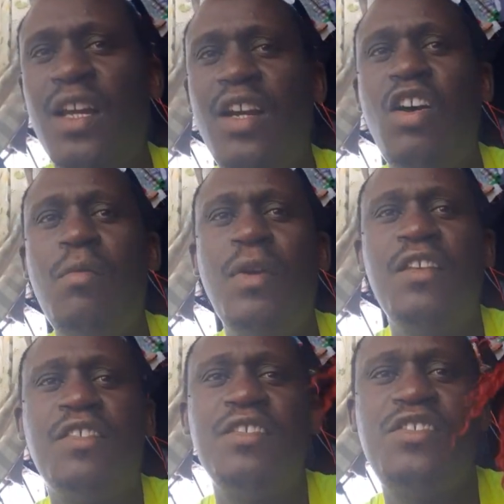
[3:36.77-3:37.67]
Now I
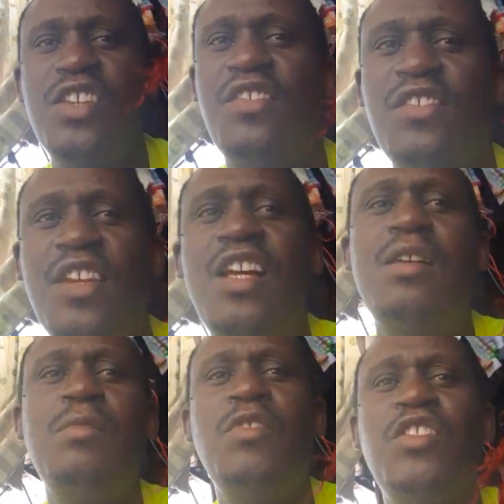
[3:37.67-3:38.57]
may suggest
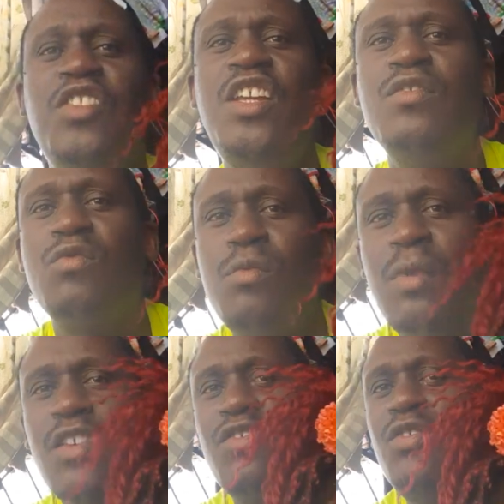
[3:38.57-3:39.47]
some of the things we
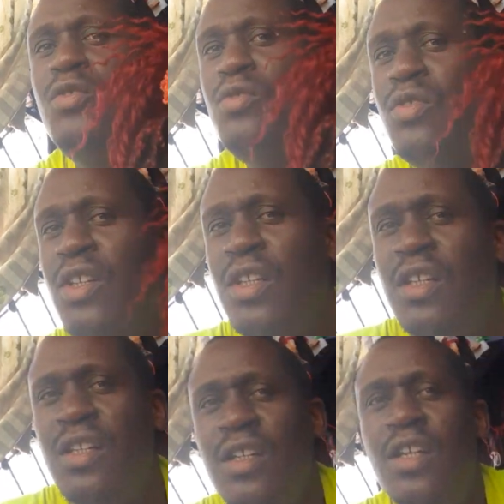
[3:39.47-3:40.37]
must do
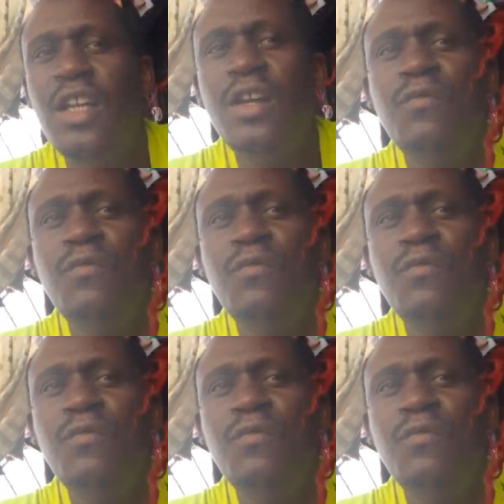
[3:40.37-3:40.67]
if